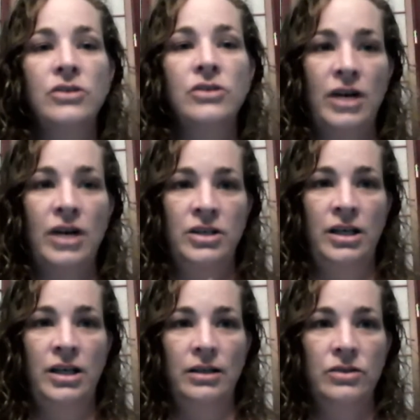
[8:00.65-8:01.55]

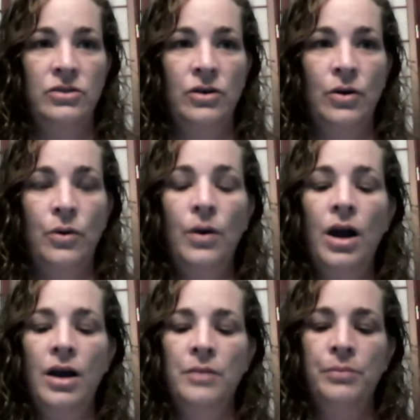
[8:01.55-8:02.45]
stretching it. So
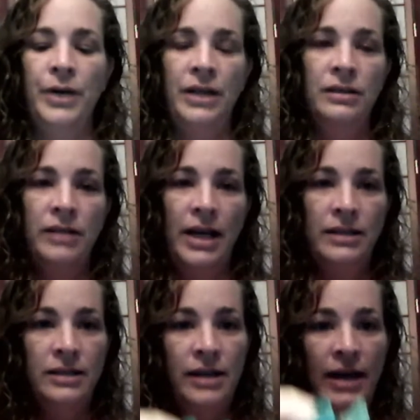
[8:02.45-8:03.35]
bring
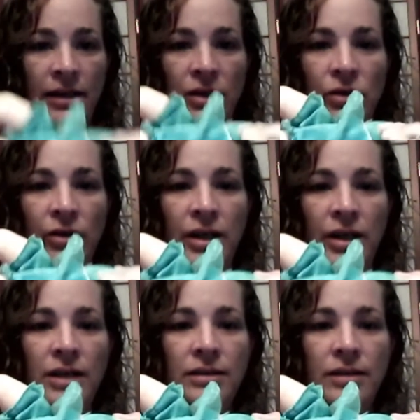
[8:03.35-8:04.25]
leg to 90
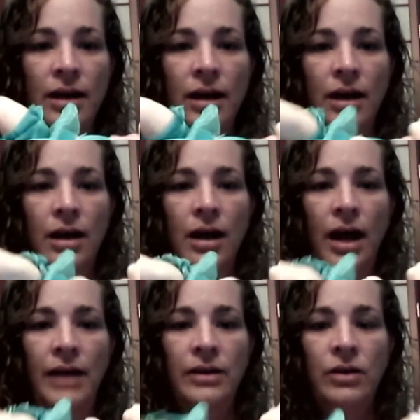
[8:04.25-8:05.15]
degrees
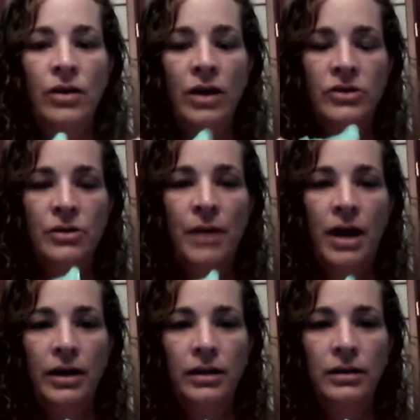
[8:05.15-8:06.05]
and then across your
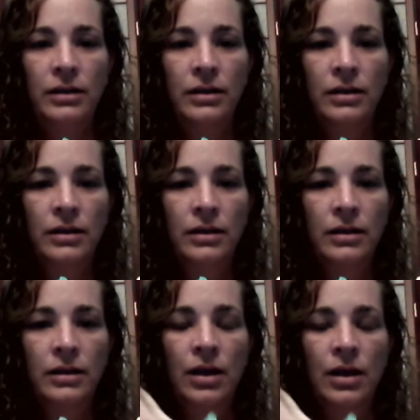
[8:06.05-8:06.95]
body.
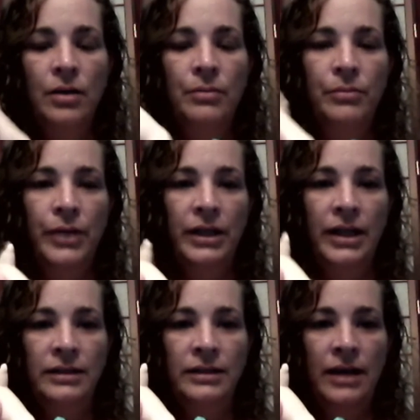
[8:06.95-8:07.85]
Bring
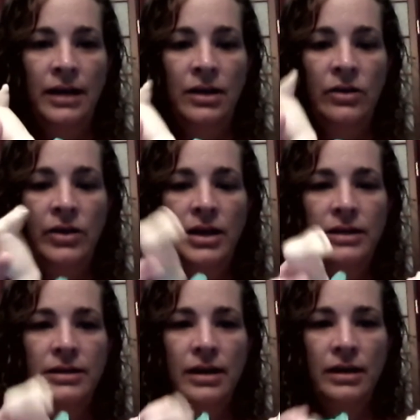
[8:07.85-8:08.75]
leg to 90
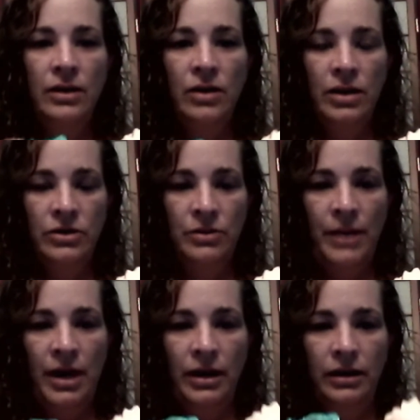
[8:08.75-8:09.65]
degrees and then cross your
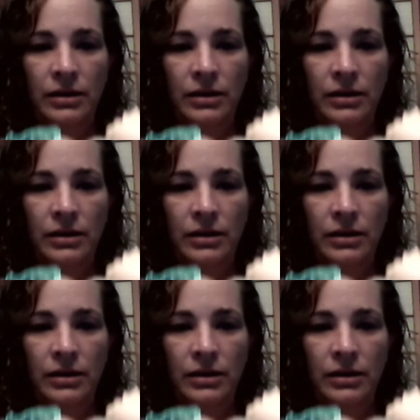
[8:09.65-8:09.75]
body.